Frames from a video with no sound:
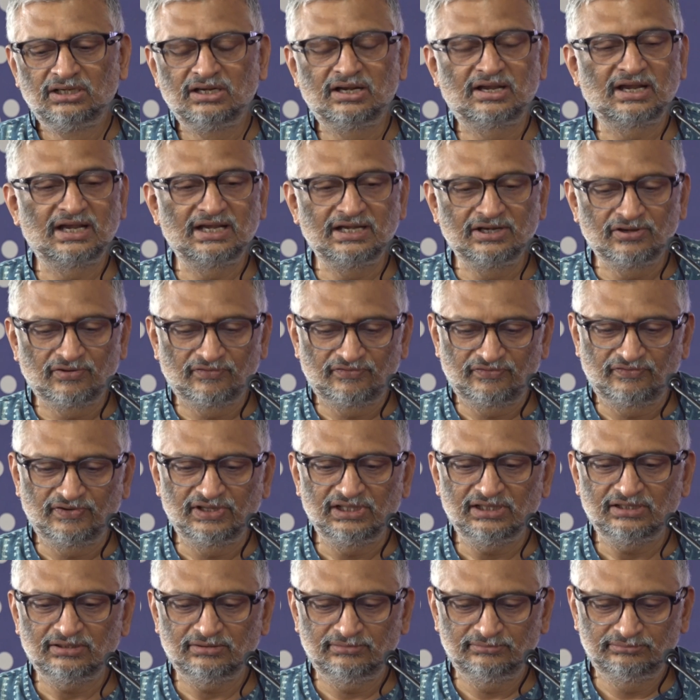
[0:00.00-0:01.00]
drain of
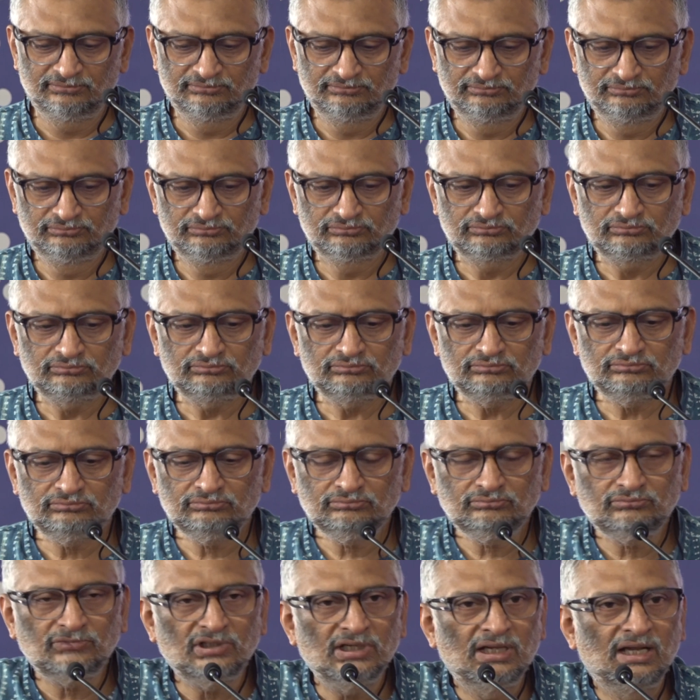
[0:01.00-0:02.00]
wealth.
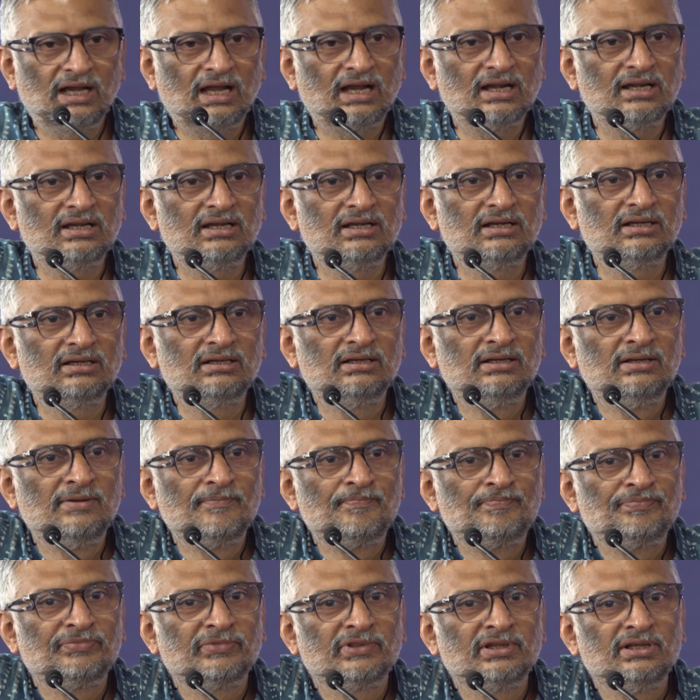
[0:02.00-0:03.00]
And
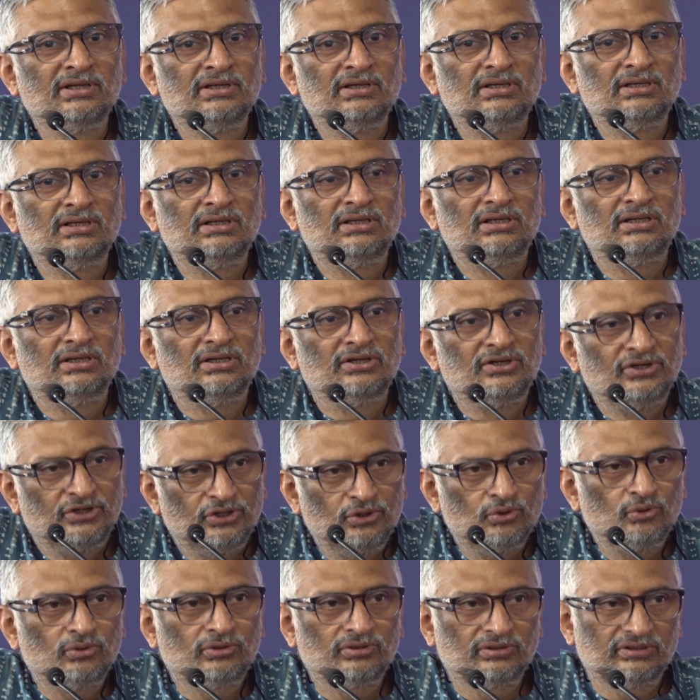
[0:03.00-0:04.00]

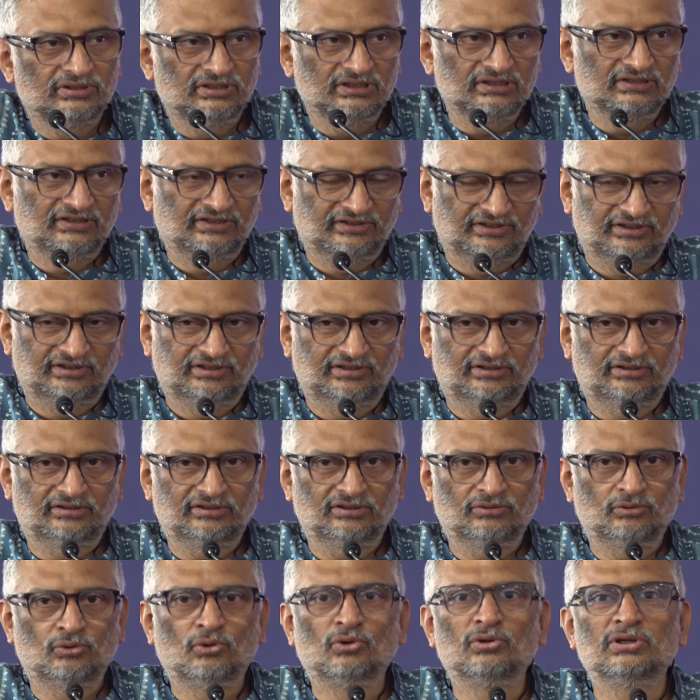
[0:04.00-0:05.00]
due to
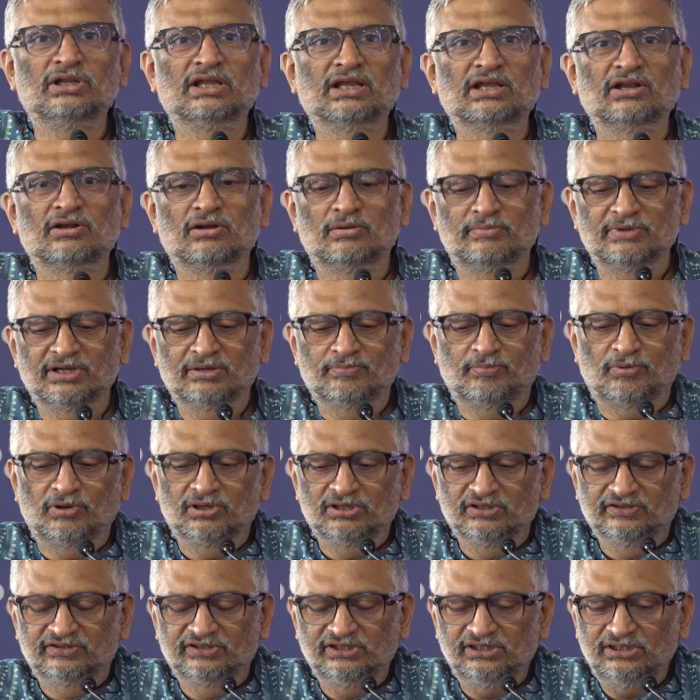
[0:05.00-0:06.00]
this whole economic
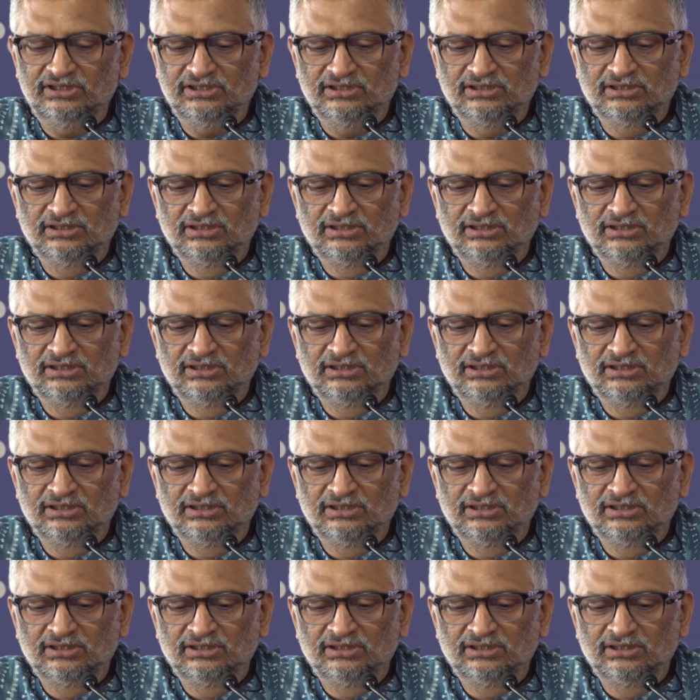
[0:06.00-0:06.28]
policy,